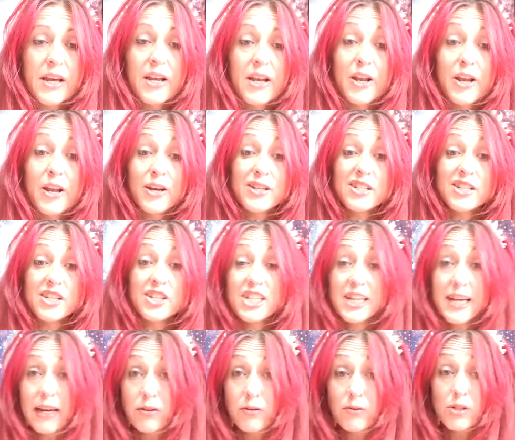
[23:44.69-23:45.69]
learn to
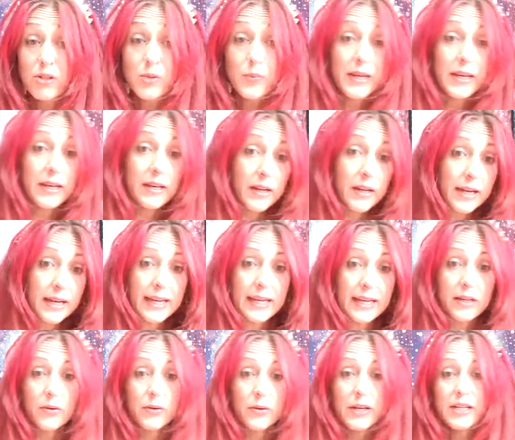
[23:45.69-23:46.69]
channel, speak light
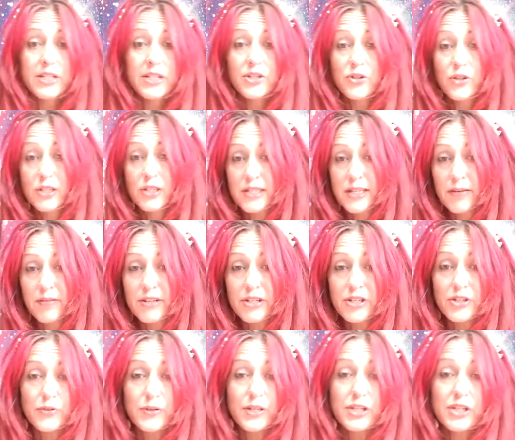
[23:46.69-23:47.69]
language, trust their
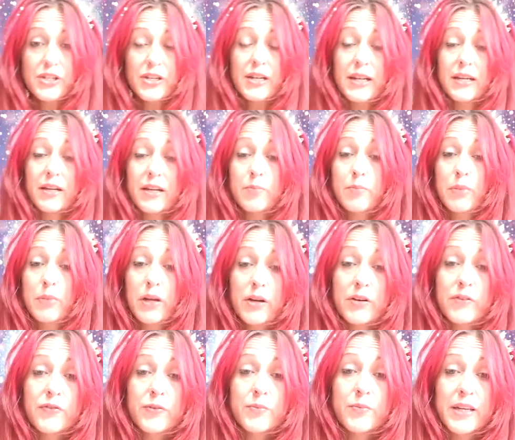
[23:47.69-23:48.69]
intuition, and
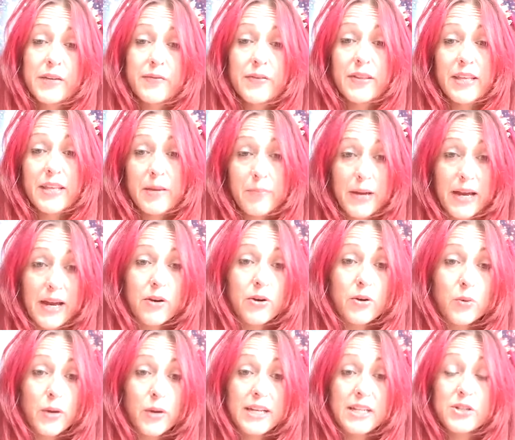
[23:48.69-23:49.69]
unplug from giving their power
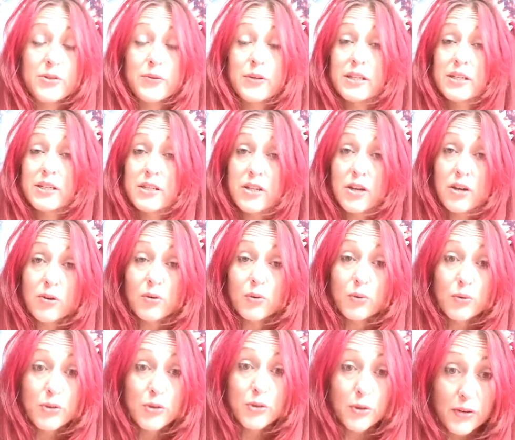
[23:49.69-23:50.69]
away to external
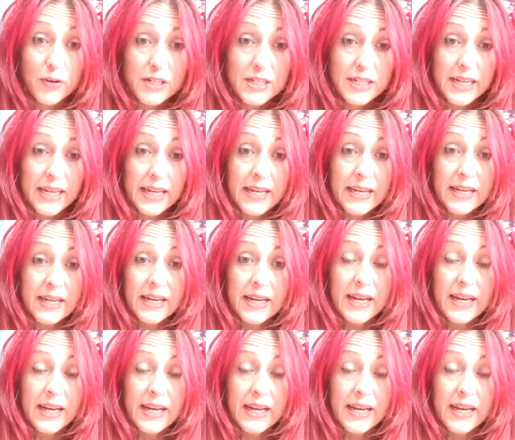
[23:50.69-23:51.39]
authority,